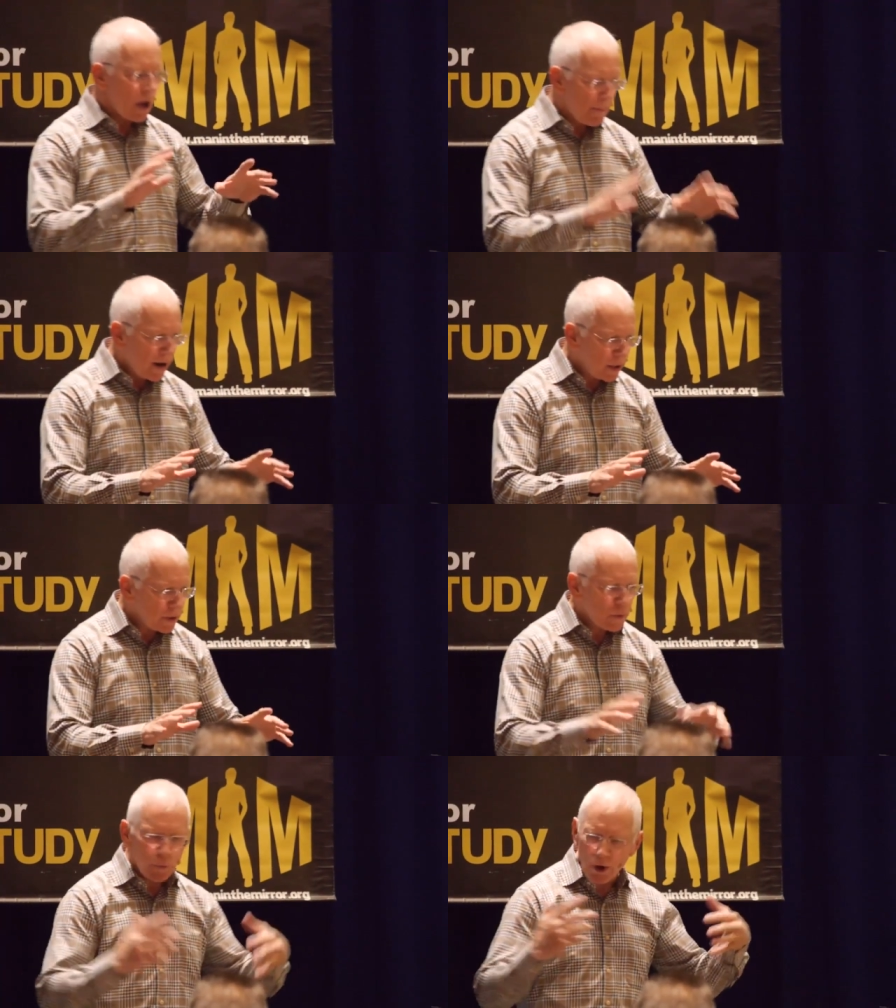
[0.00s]

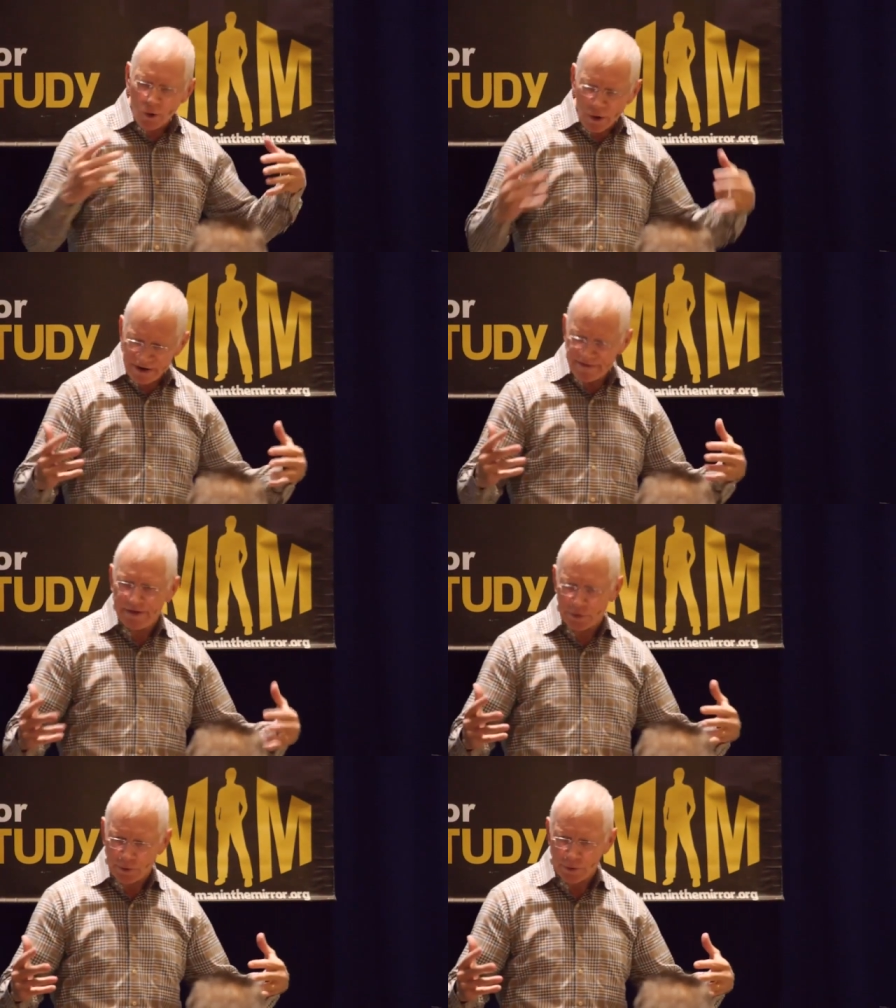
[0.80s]
Americans, were great
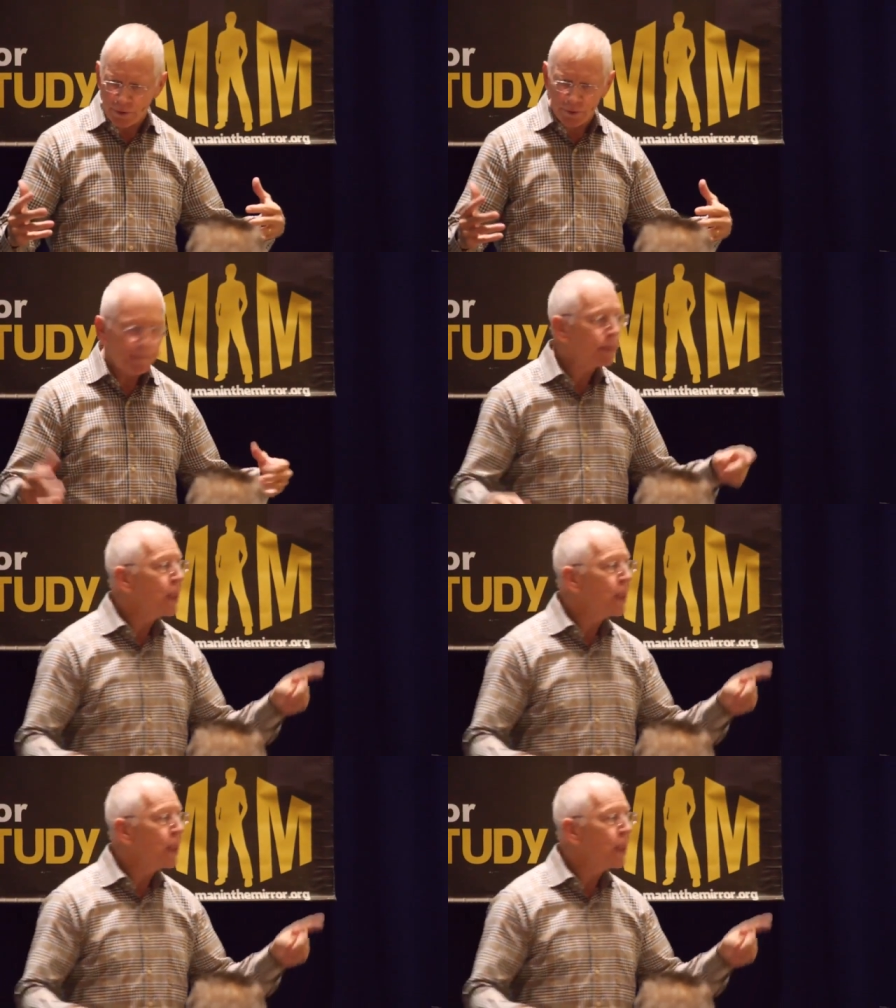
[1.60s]
fixers.